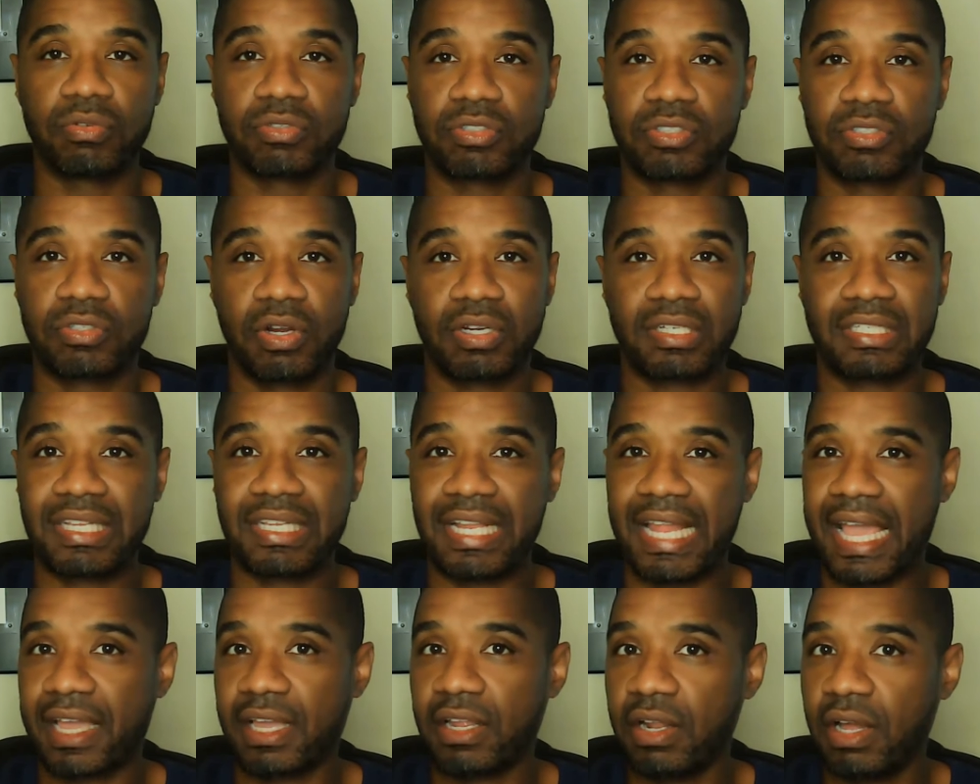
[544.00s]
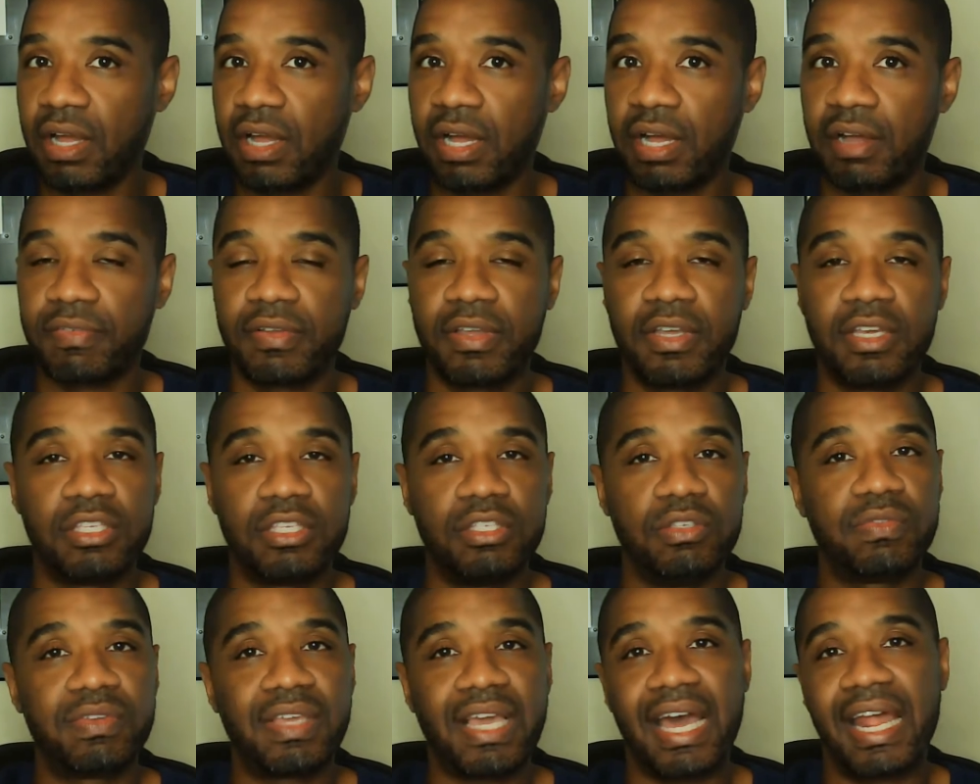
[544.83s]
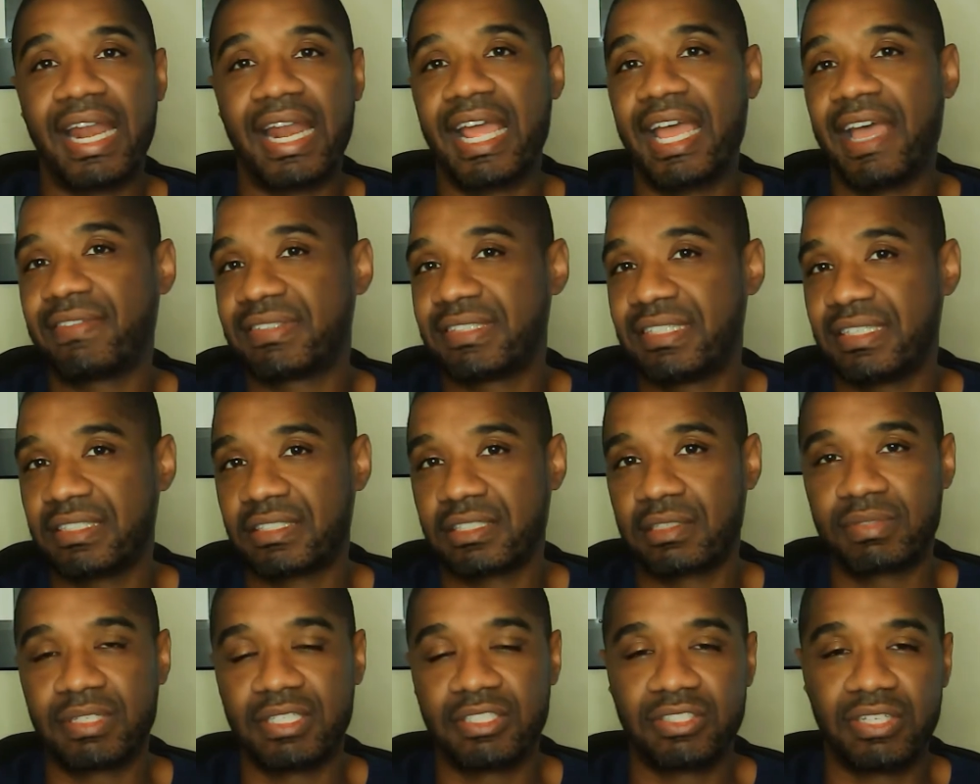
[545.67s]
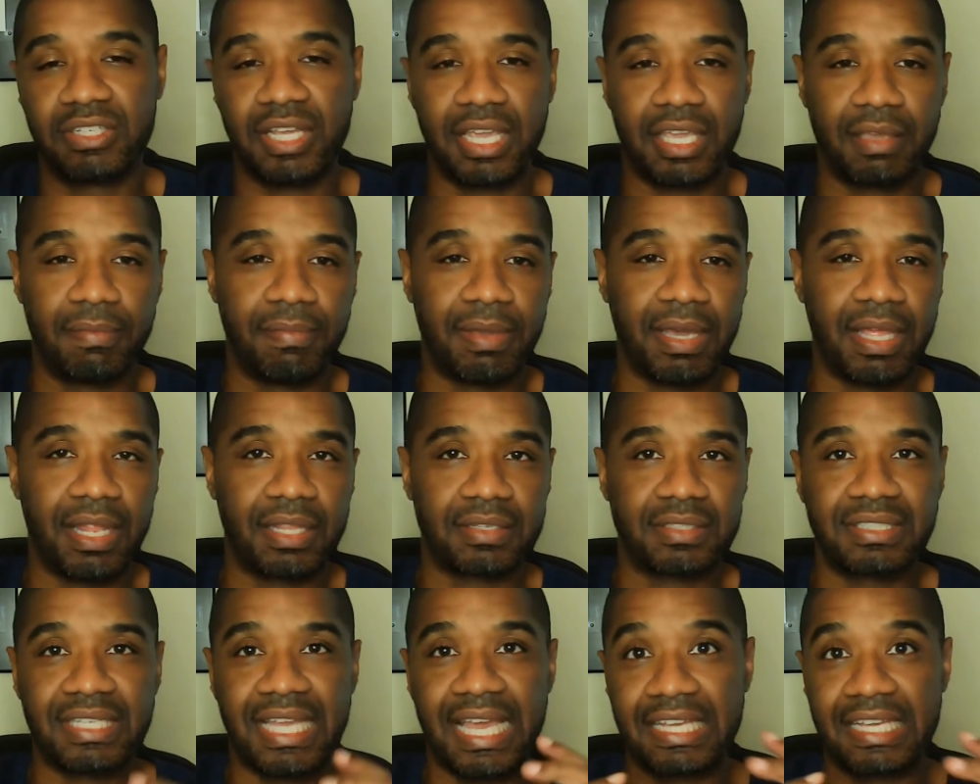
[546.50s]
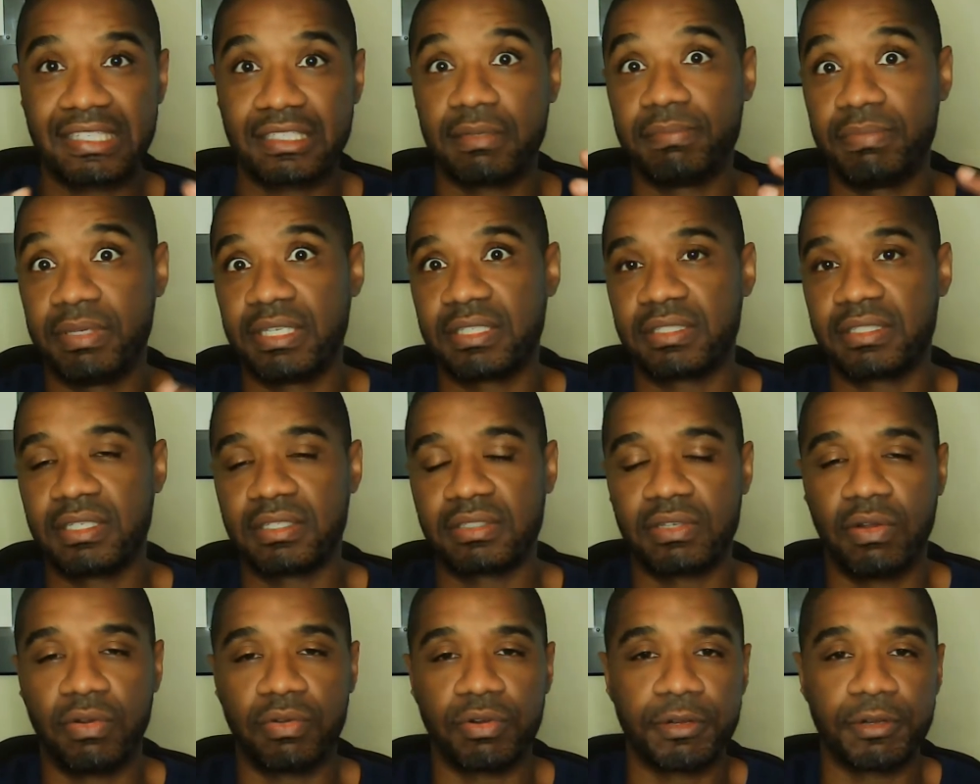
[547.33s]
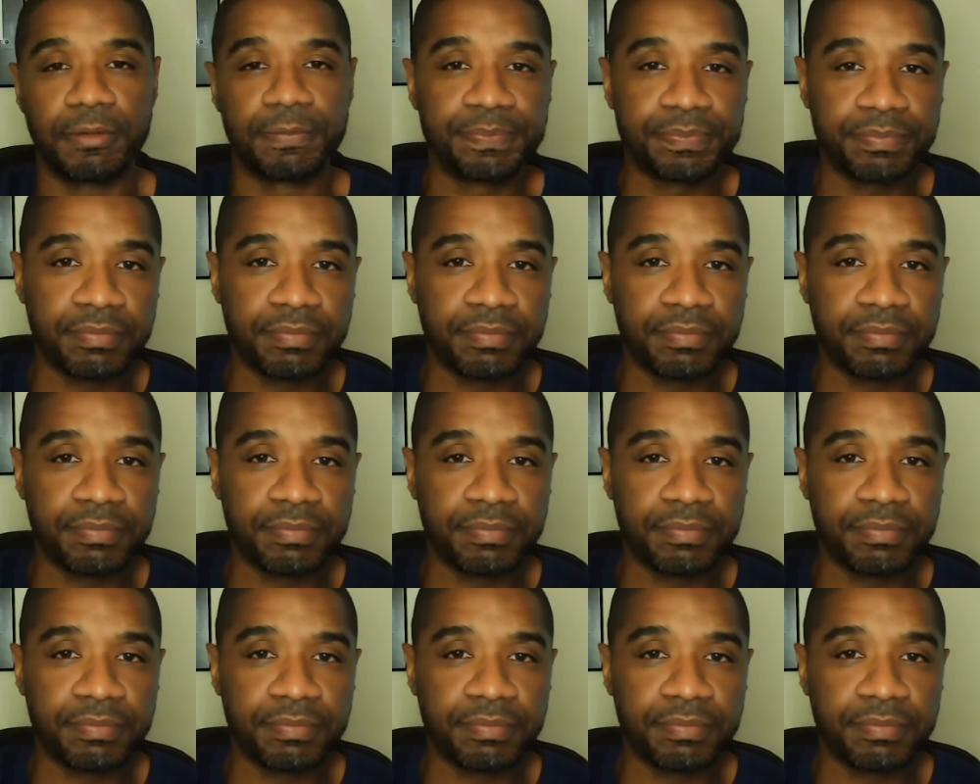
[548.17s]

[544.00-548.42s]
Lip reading: start slacking off. You've got to have systems and check and balances as a business owner.